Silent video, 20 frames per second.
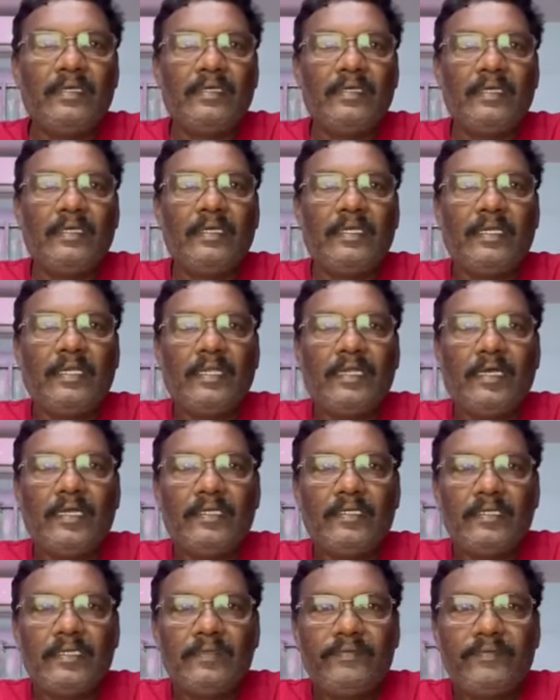A
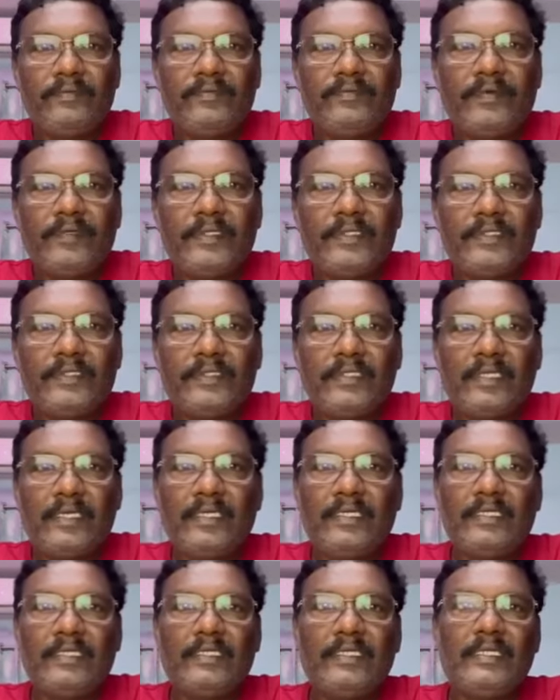lot of funds are
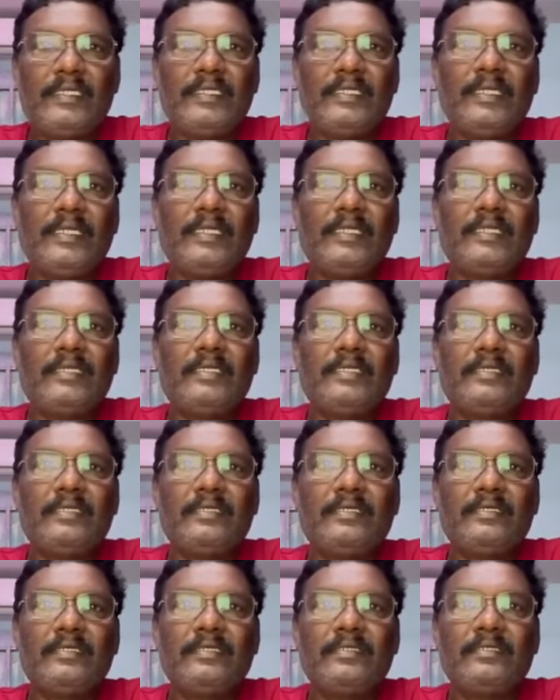needed
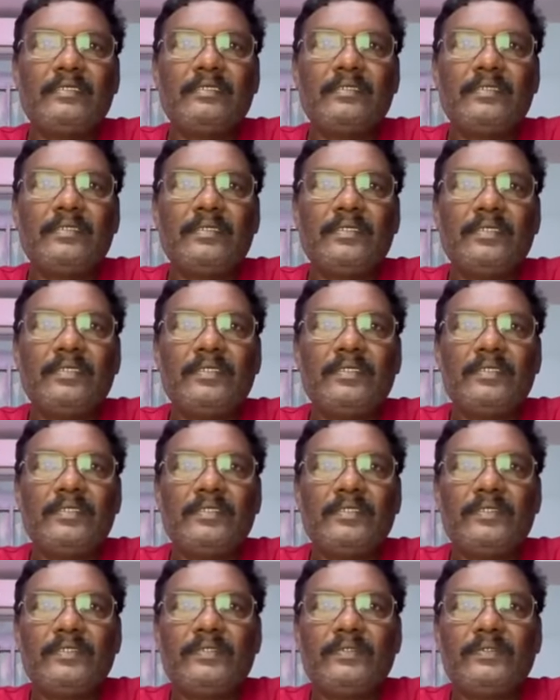
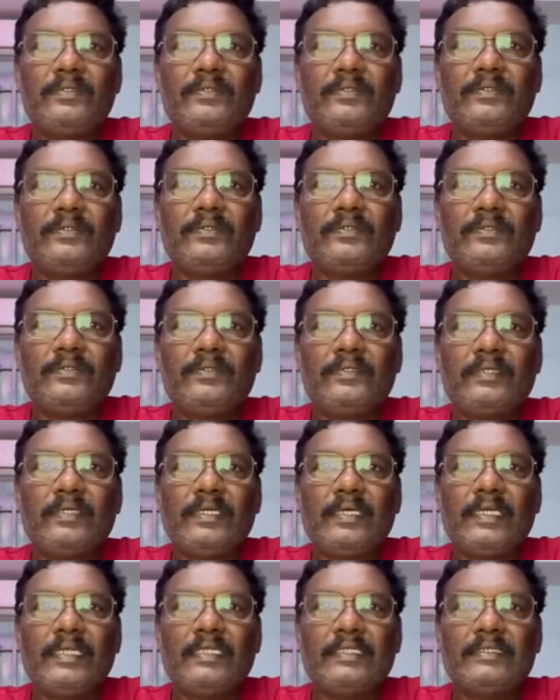to
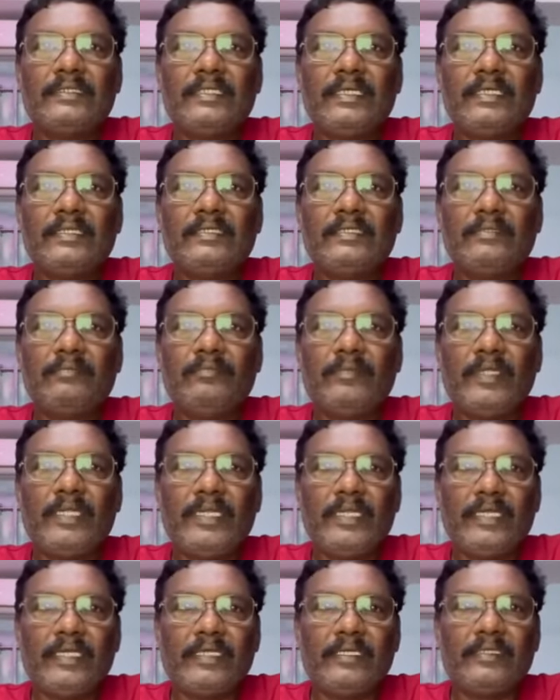construct the
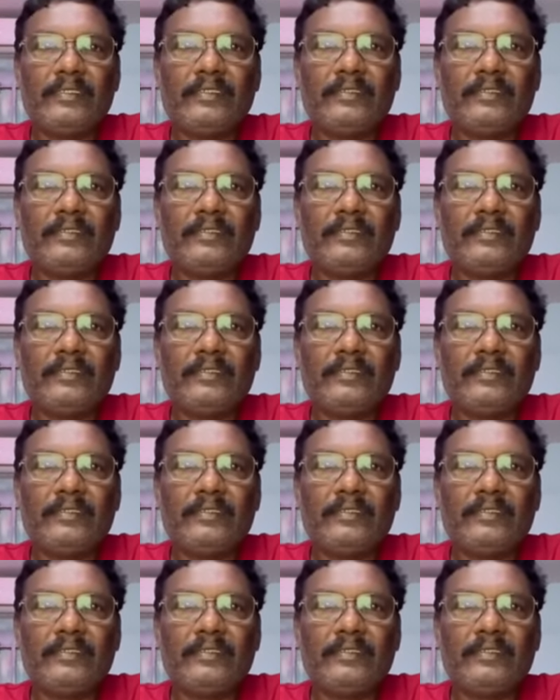building.